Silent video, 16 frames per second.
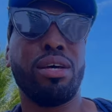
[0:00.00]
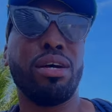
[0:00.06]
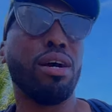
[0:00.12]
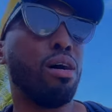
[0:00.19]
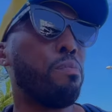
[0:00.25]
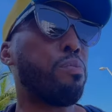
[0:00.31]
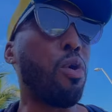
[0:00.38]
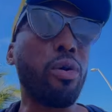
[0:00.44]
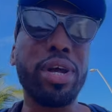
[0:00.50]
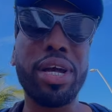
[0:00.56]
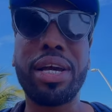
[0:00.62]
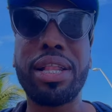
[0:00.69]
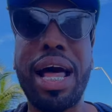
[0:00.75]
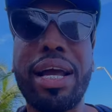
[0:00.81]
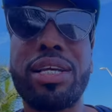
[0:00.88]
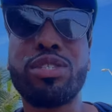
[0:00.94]
a broken
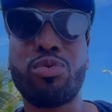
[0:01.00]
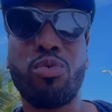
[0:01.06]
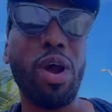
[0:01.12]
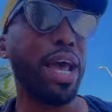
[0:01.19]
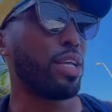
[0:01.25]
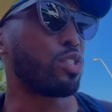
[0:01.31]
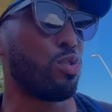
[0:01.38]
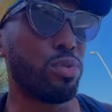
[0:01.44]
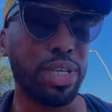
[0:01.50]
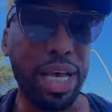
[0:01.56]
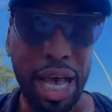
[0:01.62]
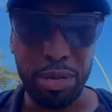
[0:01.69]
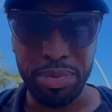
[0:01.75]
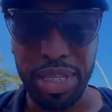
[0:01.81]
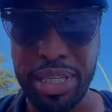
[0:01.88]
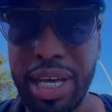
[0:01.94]
clock is right two
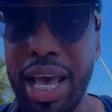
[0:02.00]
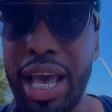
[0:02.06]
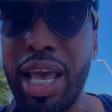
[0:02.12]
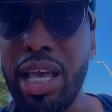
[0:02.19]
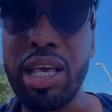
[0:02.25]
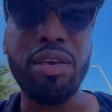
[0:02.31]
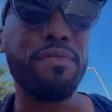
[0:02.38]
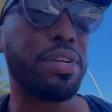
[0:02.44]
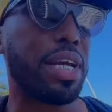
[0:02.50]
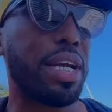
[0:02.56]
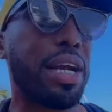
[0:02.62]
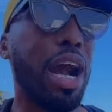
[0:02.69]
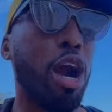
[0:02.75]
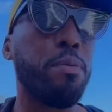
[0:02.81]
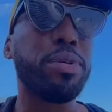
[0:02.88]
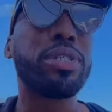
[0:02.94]
times a day. Even a
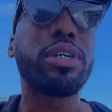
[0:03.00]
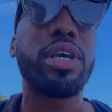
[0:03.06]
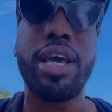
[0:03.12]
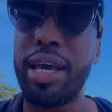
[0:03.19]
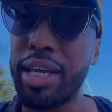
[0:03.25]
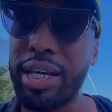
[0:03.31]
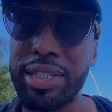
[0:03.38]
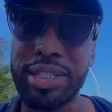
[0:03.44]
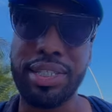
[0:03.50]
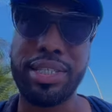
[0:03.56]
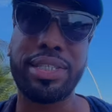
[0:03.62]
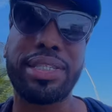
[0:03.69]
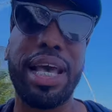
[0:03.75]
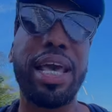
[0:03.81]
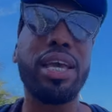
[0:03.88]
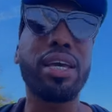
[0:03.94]
garbage can gets a
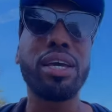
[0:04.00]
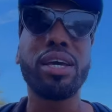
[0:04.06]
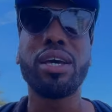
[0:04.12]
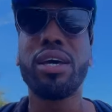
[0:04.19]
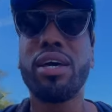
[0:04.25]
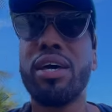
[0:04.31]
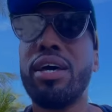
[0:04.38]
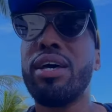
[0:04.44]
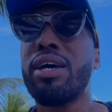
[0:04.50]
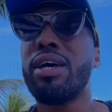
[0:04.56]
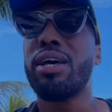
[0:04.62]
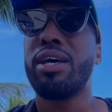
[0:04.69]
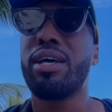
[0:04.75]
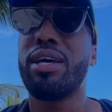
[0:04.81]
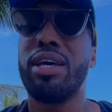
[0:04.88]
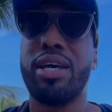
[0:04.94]
steak.
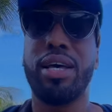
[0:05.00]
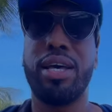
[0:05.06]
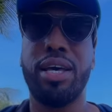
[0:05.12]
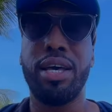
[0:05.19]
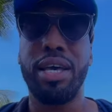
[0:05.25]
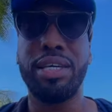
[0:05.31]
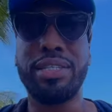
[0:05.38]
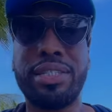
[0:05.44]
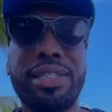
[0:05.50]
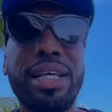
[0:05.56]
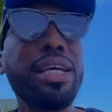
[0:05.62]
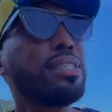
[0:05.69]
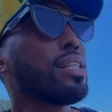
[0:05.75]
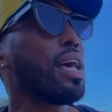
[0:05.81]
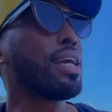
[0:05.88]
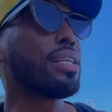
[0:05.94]
It's
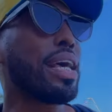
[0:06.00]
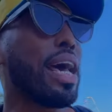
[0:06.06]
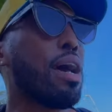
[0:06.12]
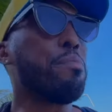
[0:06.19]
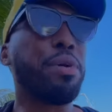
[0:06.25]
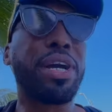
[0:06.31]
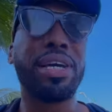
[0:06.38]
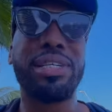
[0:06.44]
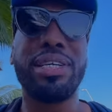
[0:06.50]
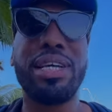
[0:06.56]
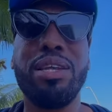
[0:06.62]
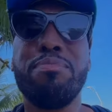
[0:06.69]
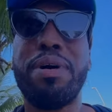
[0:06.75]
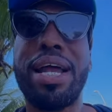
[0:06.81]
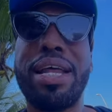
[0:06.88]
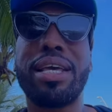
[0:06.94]
things like that because
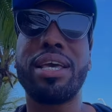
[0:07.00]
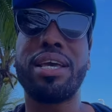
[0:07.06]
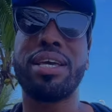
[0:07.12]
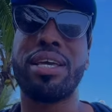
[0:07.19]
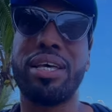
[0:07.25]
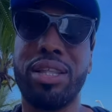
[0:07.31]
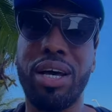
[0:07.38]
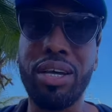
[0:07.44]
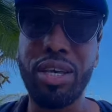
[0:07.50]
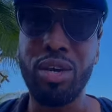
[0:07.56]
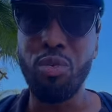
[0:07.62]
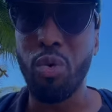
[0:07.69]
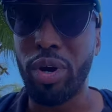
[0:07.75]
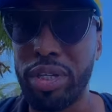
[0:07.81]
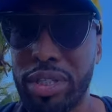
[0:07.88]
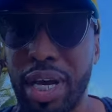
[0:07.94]
anybody can get lucky
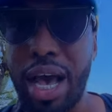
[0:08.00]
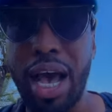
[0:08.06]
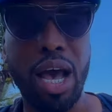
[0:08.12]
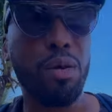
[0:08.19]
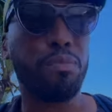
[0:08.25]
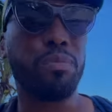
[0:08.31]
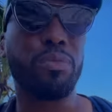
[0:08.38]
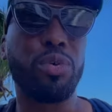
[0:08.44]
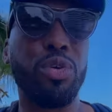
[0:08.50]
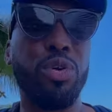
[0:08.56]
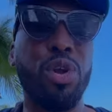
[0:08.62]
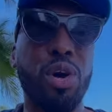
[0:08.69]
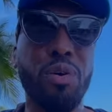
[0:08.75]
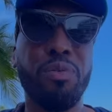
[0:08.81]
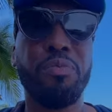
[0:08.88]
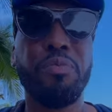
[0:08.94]
one time, you know?